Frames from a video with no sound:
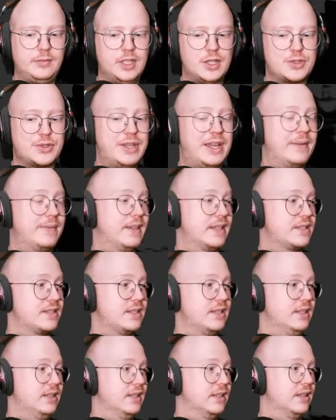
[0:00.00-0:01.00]
So yeah, that's
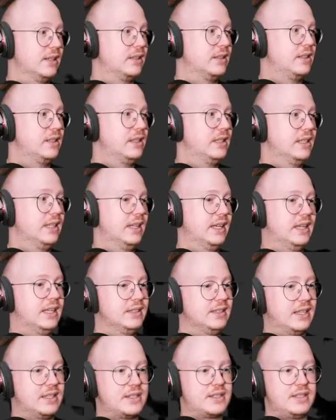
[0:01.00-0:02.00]
the uh,
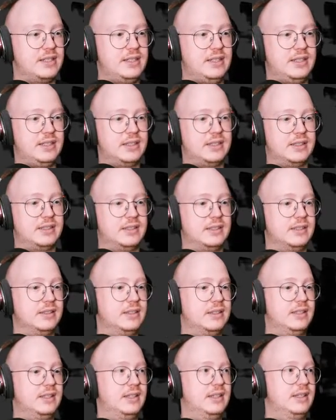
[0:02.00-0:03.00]
that's the uh,
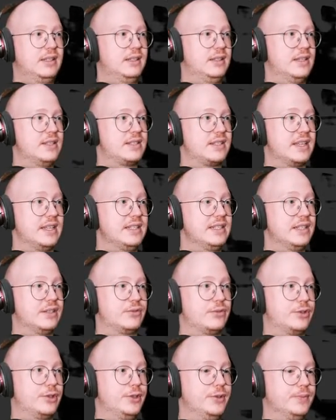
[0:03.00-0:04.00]
the skin kit
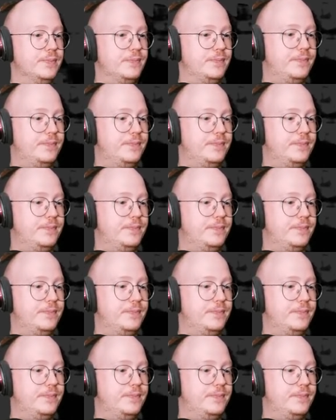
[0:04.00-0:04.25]
for you.